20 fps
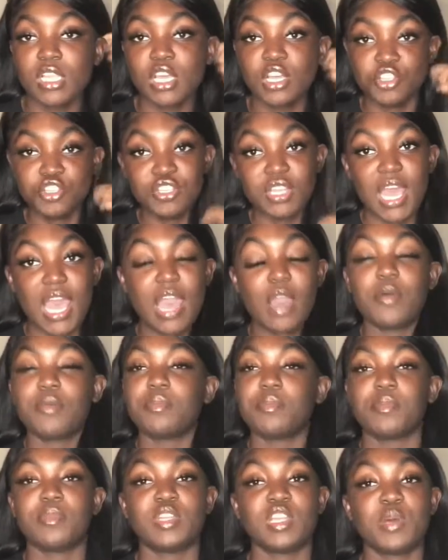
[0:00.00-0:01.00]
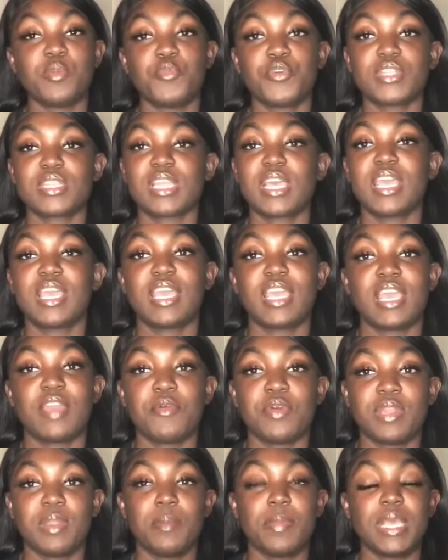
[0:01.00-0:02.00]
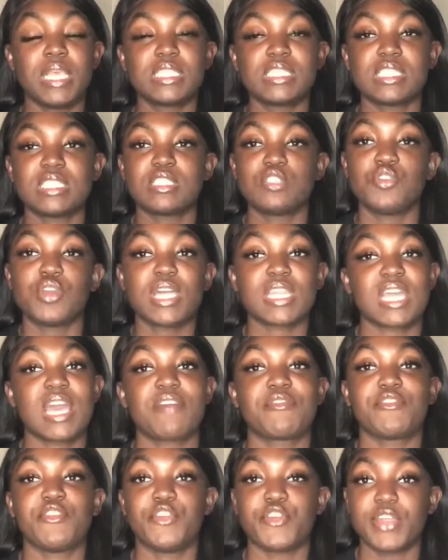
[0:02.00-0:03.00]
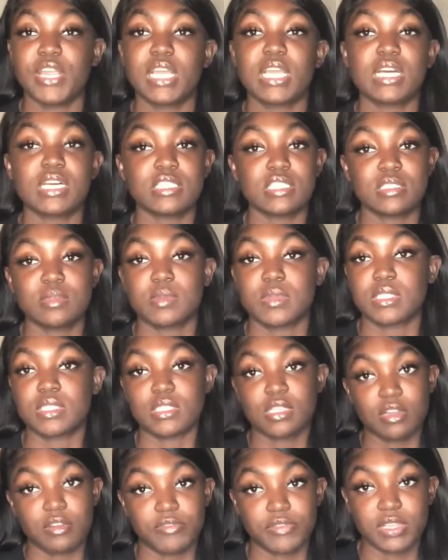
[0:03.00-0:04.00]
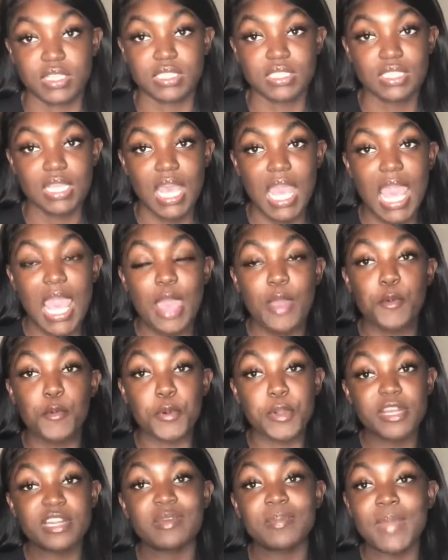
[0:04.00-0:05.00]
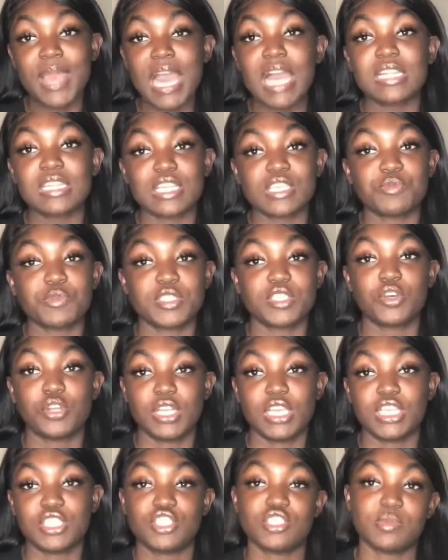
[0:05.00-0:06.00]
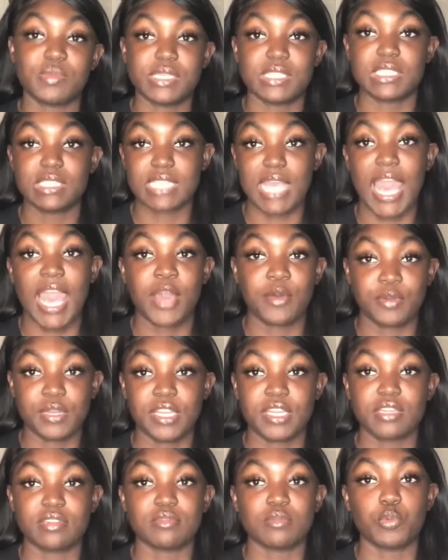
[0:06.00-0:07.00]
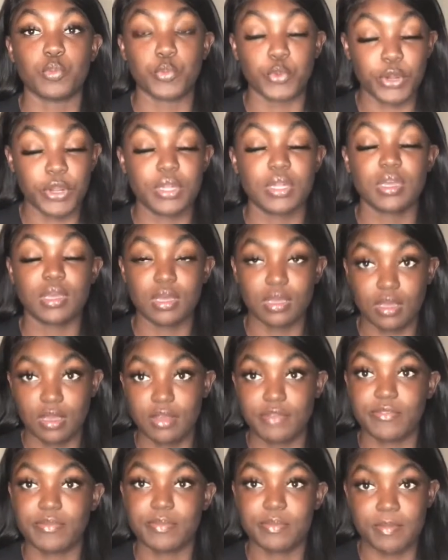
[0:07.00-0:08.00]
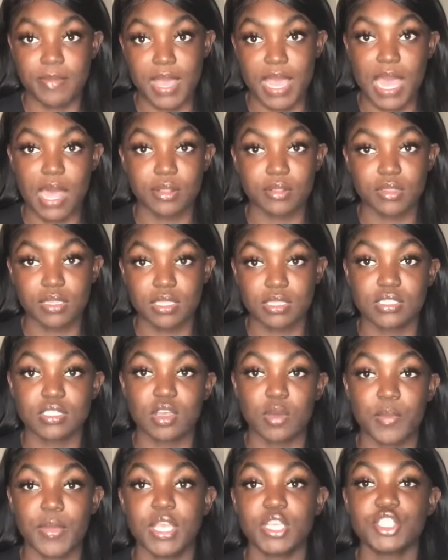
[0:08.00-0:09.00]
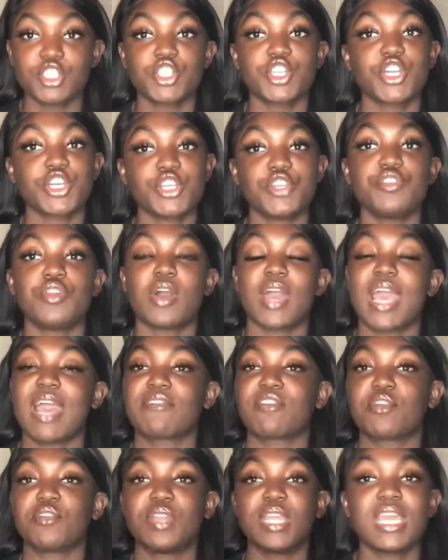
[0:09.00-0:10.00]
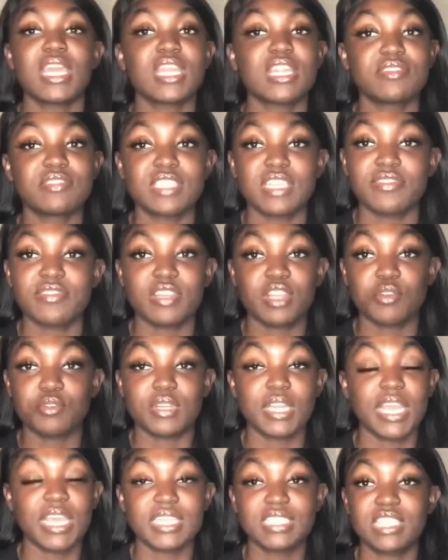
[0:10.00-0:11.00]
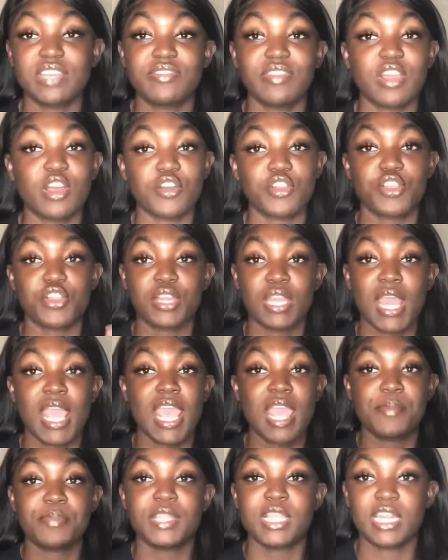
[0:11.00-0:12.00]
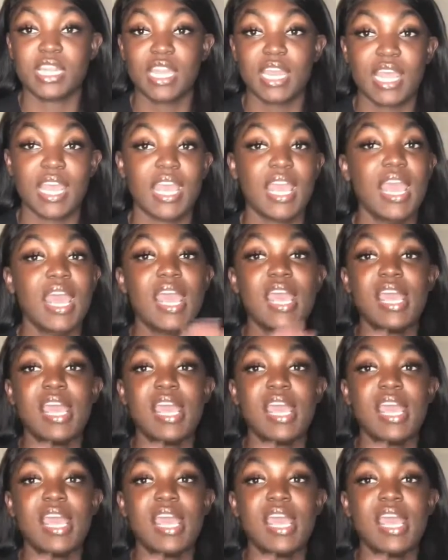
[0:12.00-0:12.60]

Because I, number one thing in a business, you have to have great customer service. Word of mouth is what's going to get your business out there. Word of mouth. So make sure you don't have no negative, no negativity on your name, none of that.